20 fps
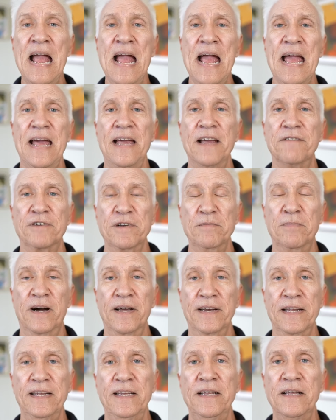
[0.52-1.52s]
Hey
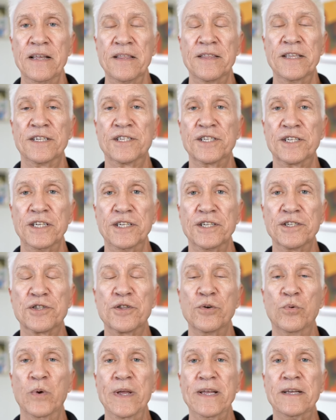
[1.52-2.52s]
everybody, this is
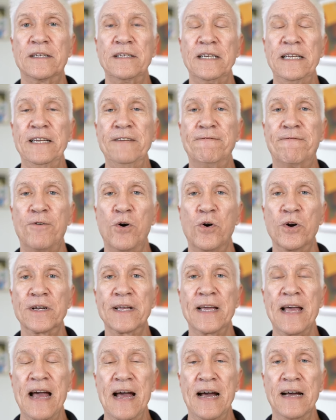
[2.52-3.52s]
the weekly
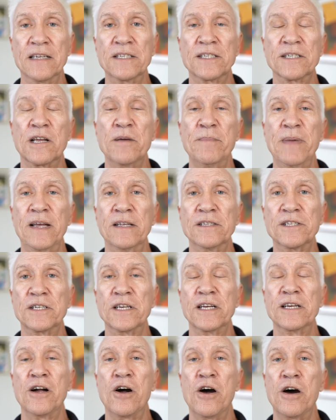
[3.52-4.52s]
forecast
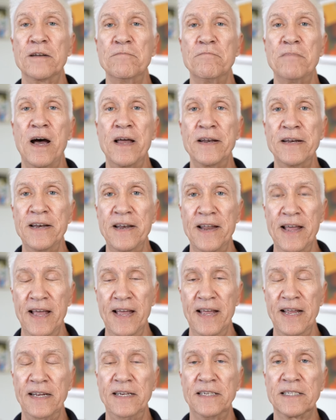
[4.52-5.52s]
commencing on
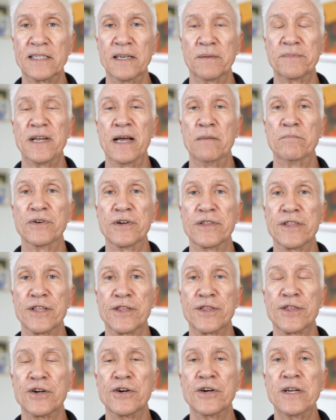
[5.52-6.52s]
Monday, September the
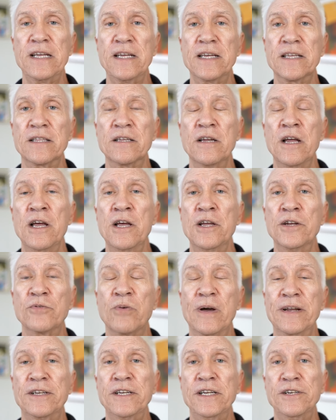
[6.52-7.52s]
30th,
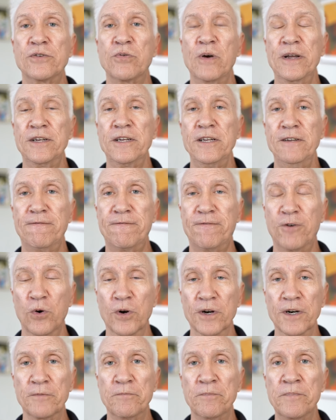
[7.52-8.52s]

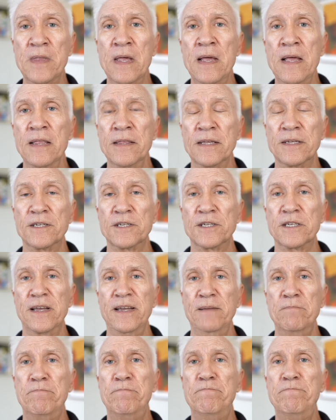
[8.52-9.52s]
2024. This is
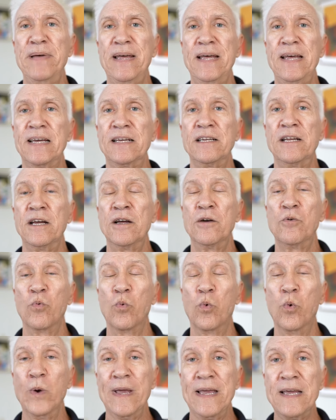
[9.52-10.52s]
a big
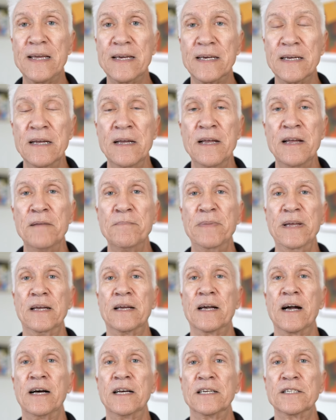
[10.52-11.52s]
week
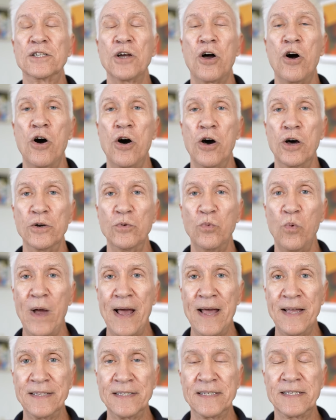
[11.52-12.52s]
because on
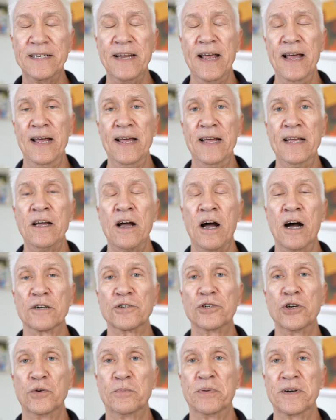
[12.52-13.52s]
Wednesday,
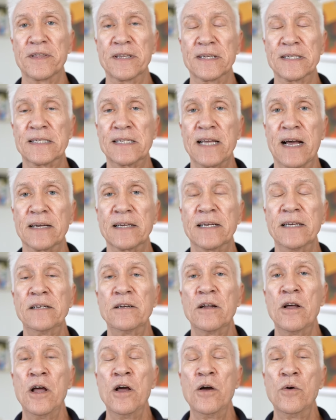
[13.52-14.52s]
October the
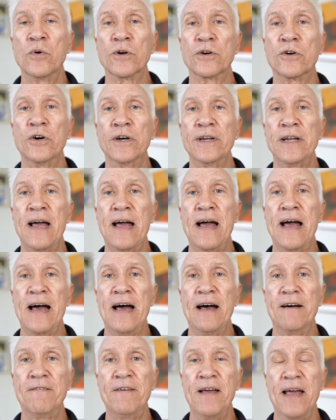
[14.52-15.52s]
2nd, we're going to
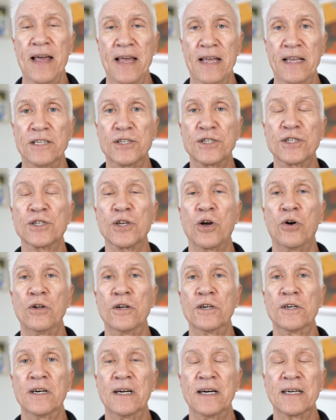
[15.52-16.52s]
have a
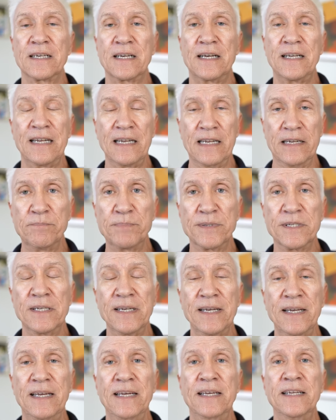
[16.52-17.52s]
solar
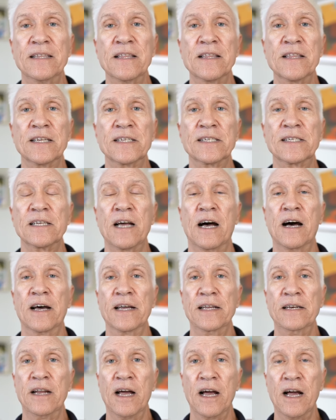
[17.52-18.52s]
eclipse in the
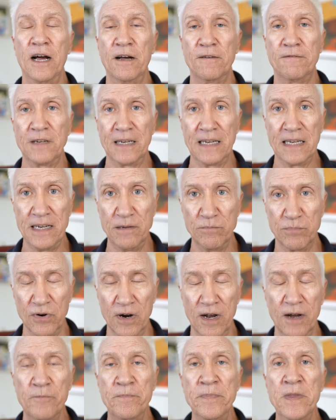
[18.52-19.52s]
sign of
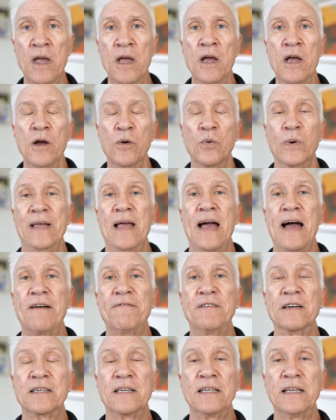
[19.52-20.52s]
Libra. We
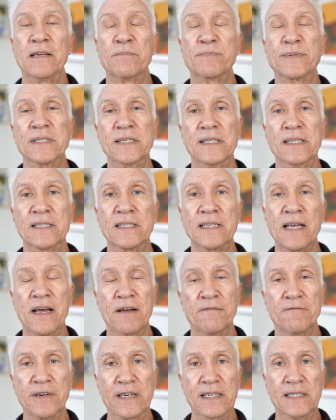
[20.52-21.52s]
have eclipses
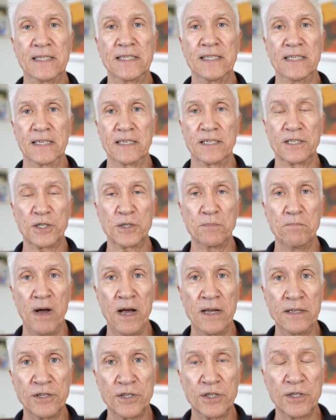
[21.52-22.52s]
every 6
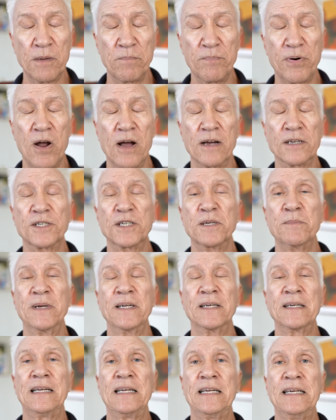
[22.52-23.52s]
months
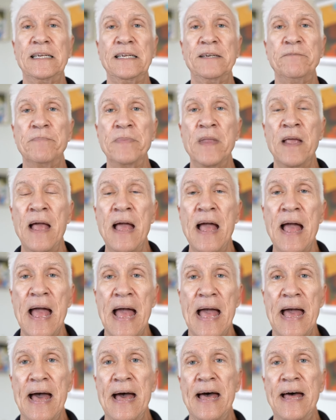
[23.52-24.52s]
approximately,
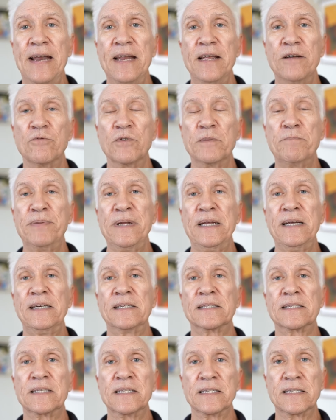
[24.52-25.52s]
and it
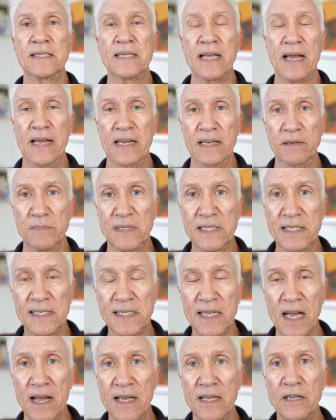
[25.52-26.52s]
repeats the same
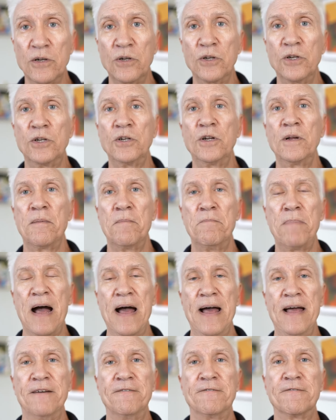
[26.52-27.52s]
cycle
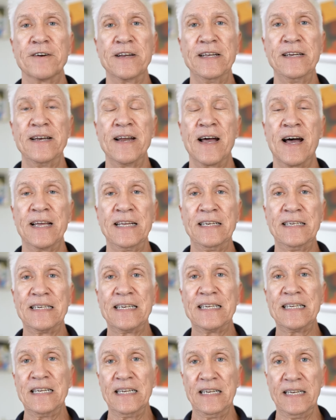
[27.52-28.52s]
every
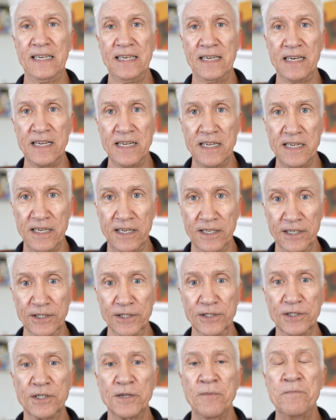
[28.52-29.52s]
19
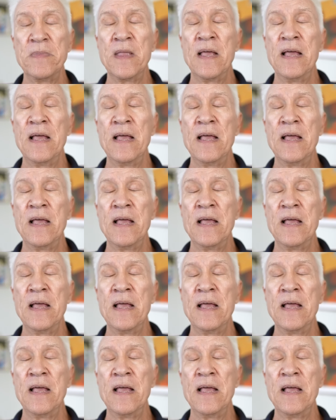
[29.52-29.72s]
years.